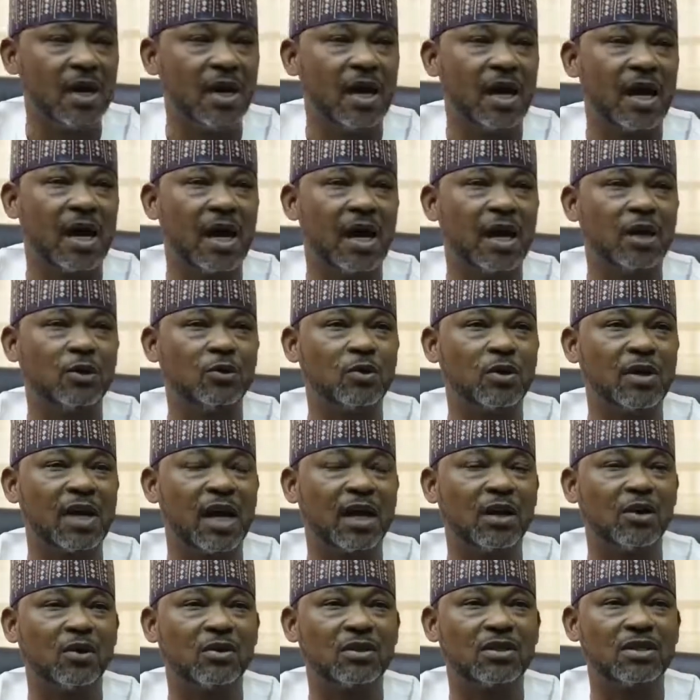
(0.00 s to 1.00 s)
You
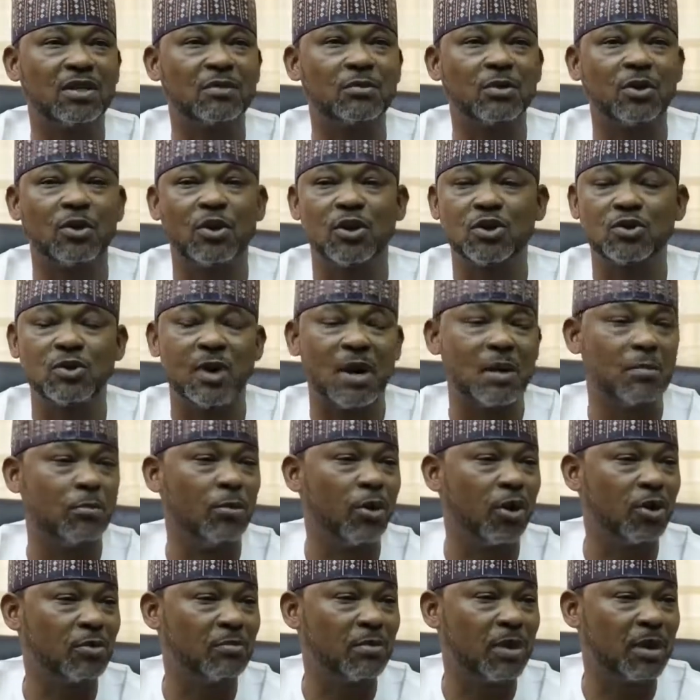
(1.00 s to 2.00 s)
cannot say because you're a
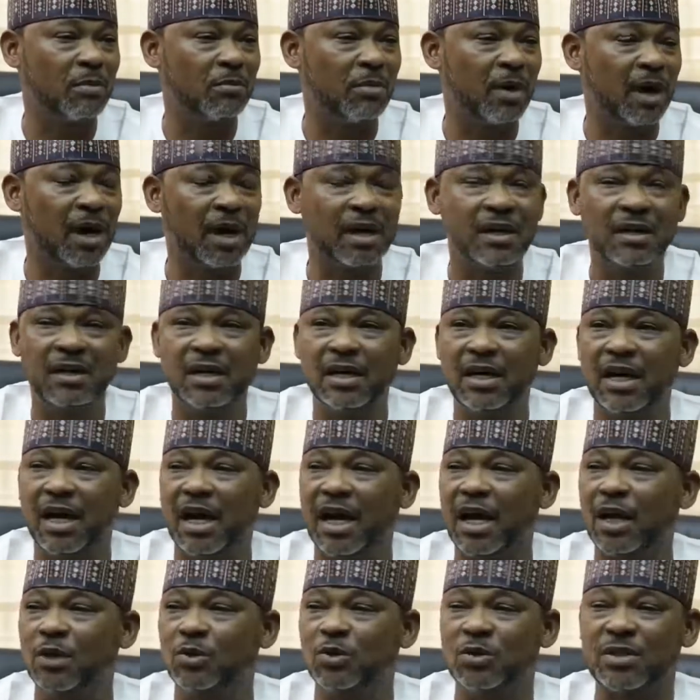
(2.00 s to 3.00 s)
board member
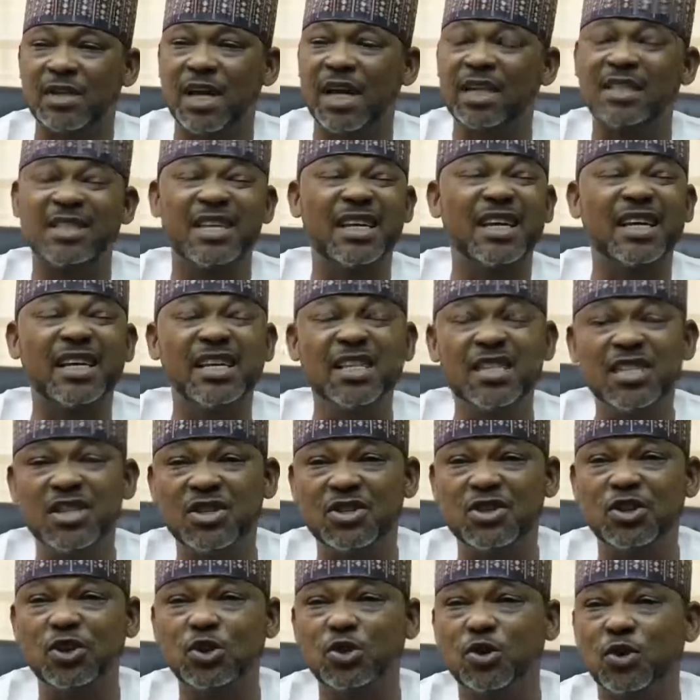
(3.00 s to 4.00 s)
and you start taking
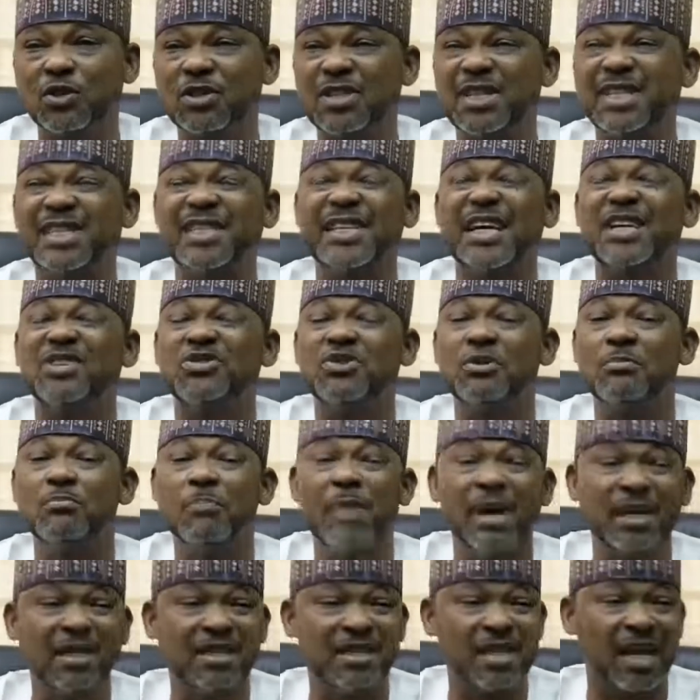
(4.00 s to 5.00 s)
decisions
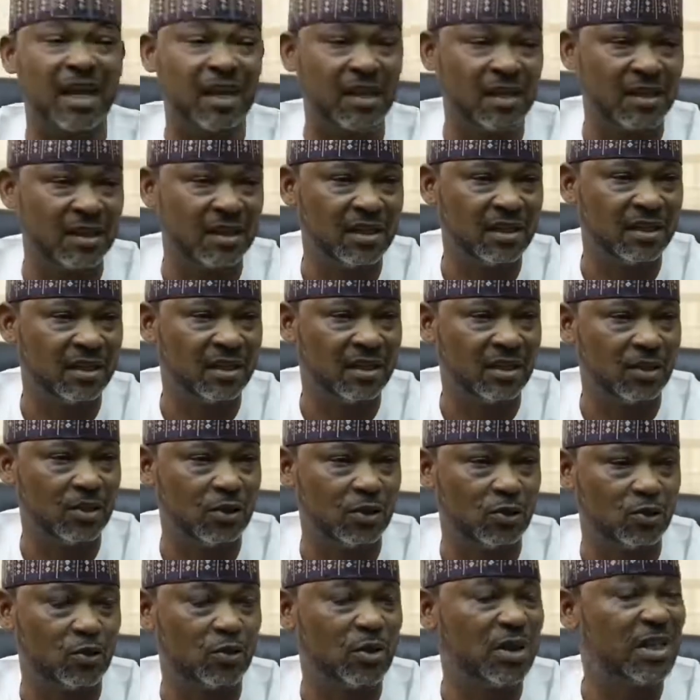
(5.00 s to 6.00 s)
detrimental
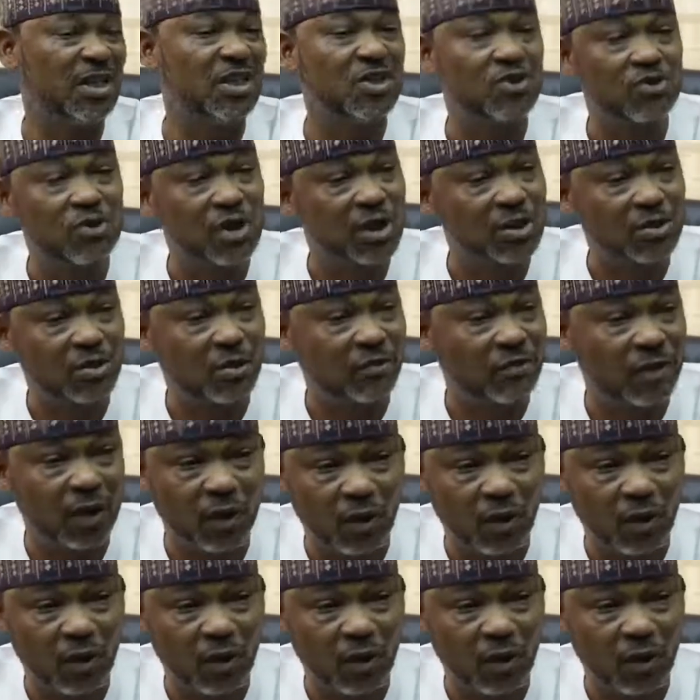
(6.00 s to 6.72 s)
to the interests of the